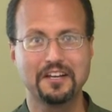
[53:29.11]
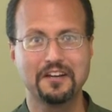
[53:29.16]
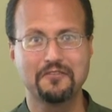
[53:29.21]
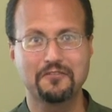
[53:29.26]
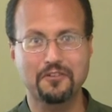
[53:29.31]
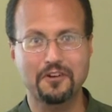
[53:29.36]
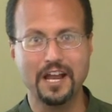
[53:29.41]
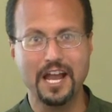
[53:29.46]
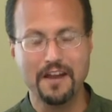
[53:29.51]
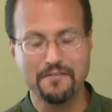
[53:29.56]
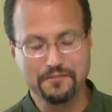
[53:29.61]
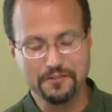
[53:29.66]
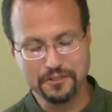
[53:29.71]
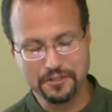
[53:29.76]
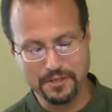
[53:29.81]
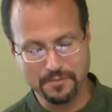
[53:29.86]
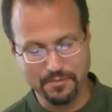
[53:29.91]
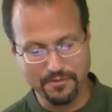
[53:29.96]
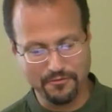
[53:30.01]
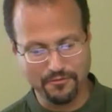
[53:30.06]
for after
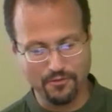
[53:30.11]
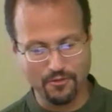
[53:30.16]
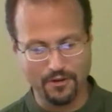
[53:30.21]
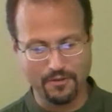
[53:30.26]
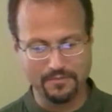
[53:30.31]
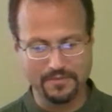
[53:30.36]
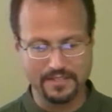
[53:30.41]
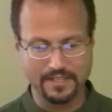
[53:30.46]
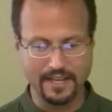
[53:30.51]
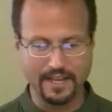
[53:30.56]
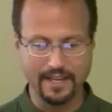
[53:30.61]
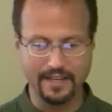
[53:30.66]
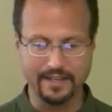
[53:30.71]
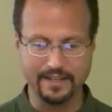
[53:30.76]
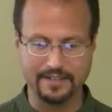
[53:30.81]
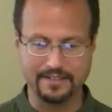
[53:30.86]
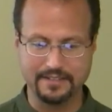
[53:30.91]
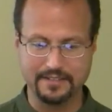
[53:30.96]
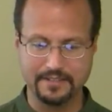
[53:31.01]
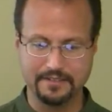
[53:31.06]
she performs the
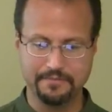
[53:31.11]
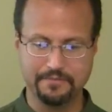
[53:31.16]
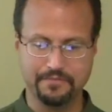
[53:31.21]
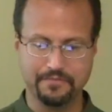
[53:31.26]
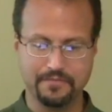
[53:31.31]
act.